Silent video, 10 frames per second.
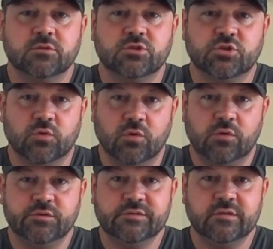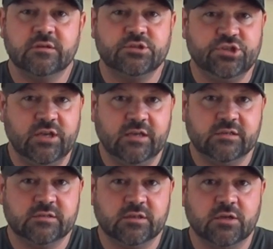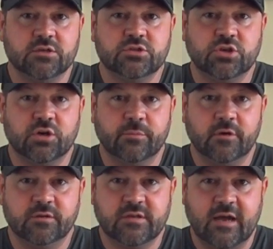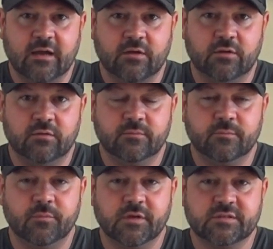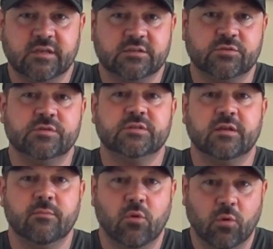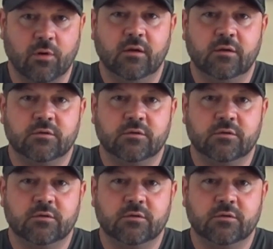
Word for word: trolls, jigs, terminal tackle, accessories, and more.